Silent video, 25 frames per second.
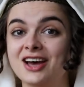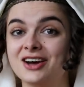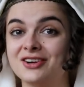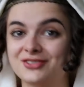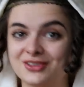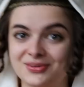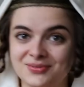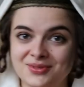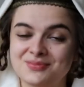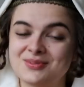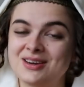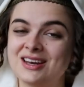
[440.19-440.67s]

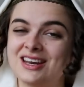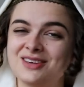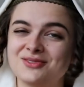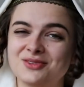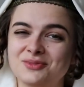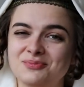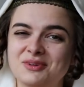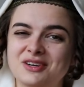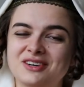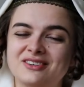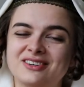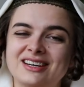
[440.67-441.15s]
from the
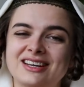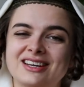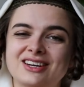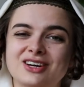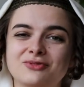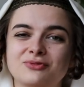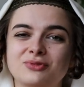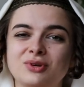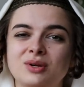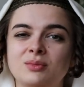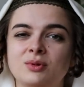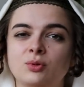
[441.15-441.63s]
medieval period
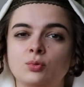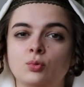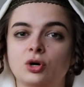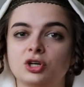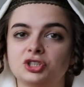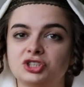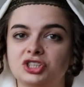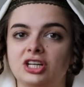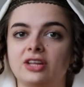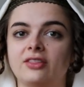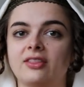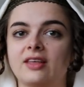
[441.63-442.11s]
of women
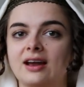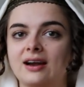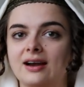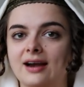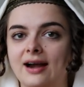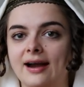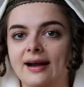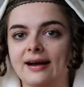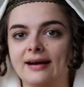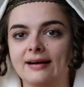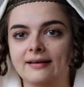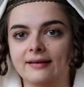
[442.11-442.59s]
washing their
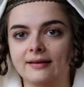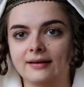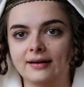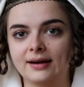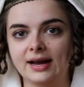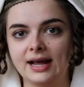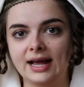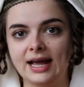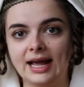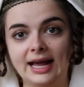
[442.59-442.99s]
hair